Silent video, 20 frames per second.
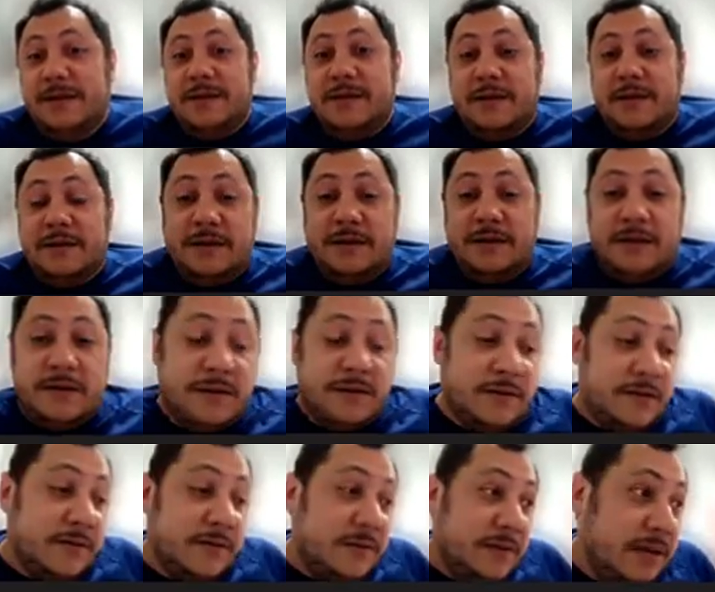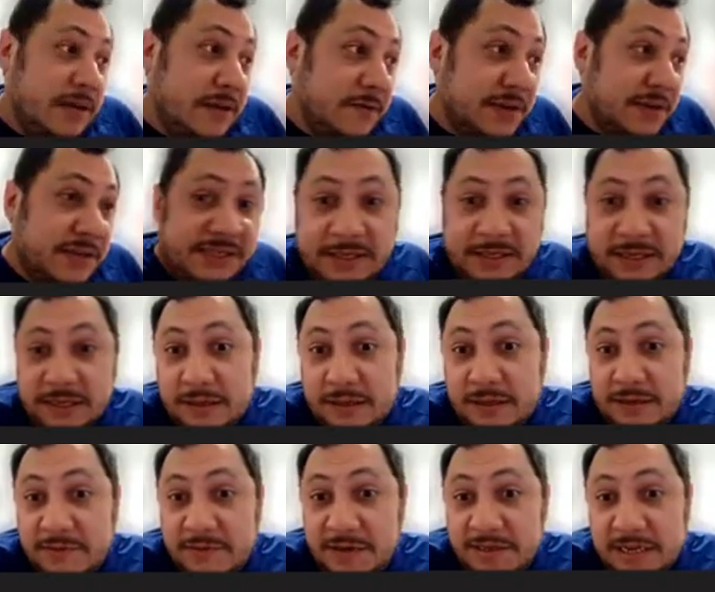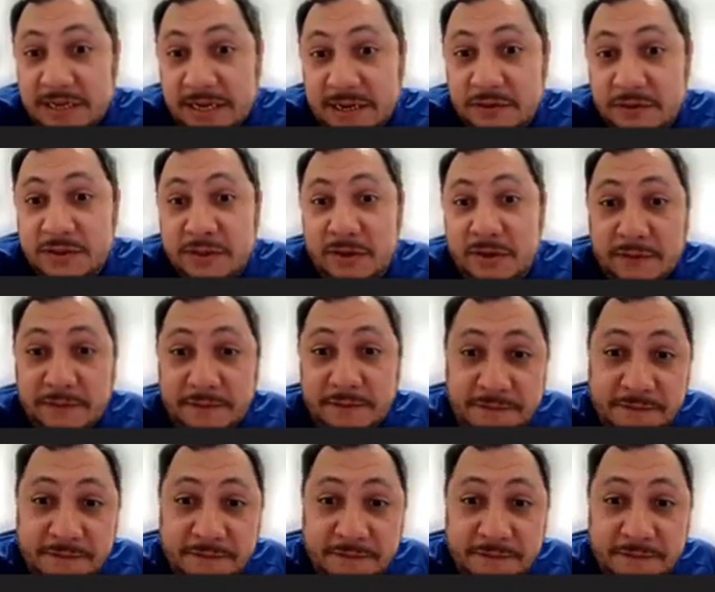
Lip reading: The recent results of